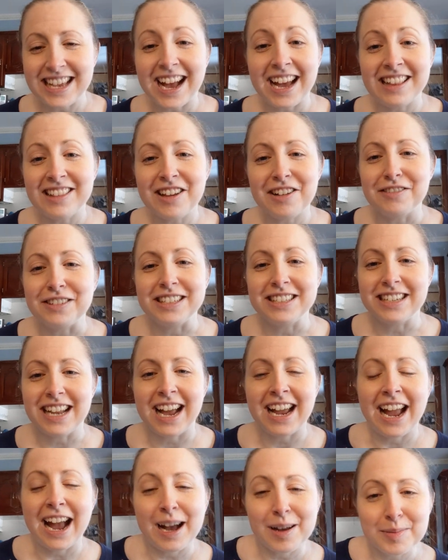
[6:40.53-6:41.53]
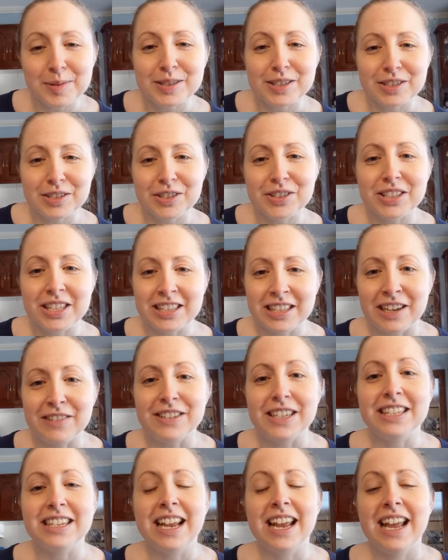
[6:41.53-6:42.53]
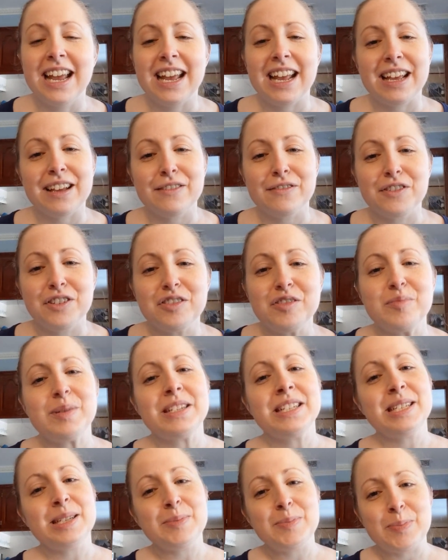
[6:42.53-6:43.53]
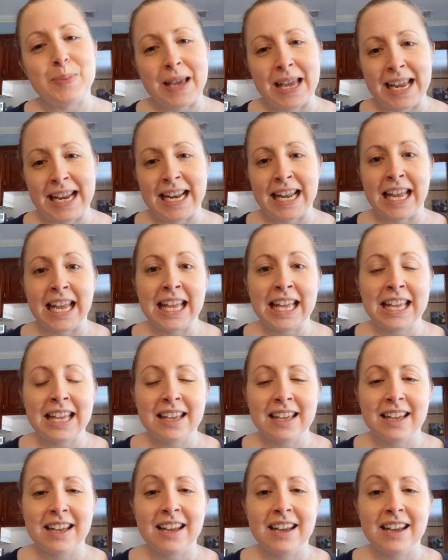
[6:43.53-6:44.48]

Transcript: I love it. I absolutely love it. If you've been debating